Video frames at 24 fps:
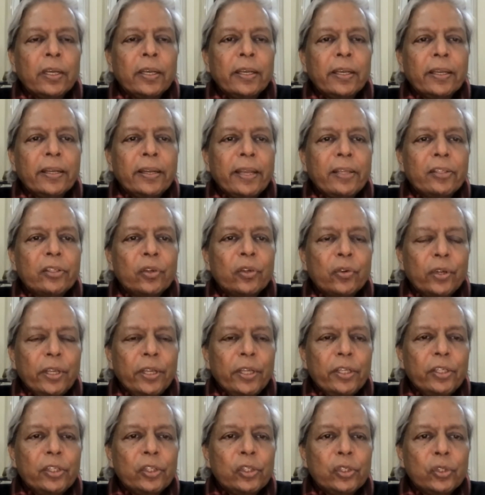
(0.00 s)
It has a
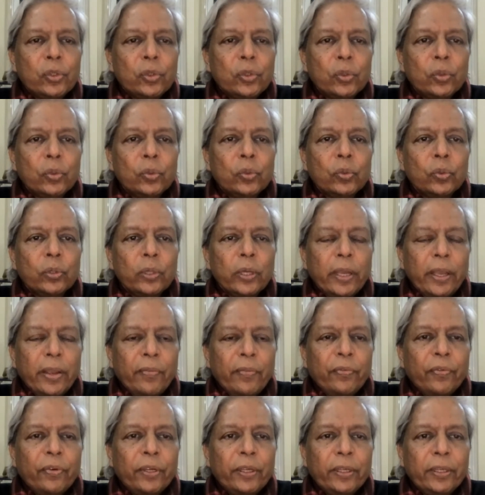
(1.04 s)
reach to
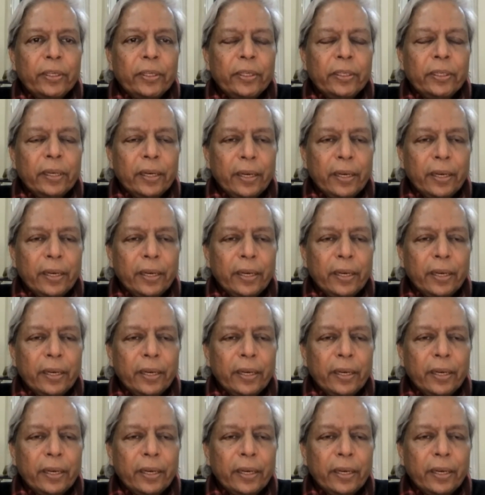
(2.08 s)
every